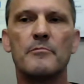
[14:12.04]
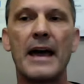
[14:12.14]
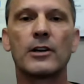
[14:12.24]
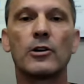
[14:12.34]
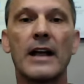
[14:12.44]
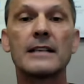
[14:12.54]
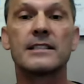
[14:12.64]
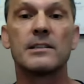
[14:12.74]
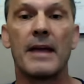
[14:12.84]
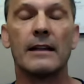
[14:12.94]
better
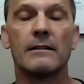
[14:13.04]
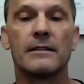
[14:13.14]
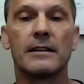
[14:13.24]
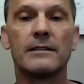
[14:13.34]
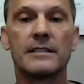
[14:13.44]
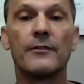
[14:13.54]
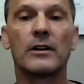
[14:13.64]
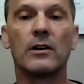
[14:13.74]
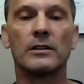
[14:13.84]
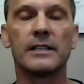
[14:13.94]
estimate the
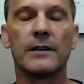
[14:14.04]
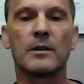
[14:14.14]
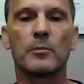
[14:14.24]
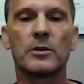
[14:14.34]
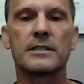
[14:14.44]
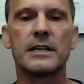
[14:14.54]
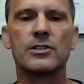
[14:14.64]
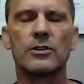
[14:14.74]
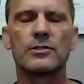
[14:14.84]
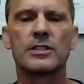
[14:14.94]
difficulty of the
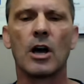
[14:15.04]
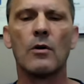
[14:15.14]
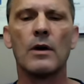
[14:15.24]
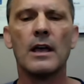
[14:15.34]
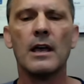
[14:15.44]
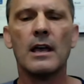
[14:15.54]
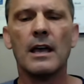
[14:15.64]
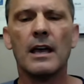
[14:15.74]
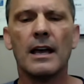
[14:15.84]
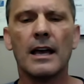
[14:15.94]
procedure. So
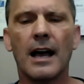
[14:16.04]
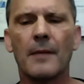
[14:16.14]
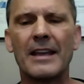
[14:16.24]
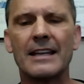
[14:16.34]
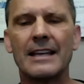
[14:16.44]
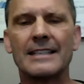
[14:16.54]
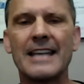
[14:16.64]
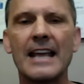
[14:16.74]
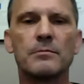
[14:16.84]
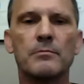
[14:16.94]
it takes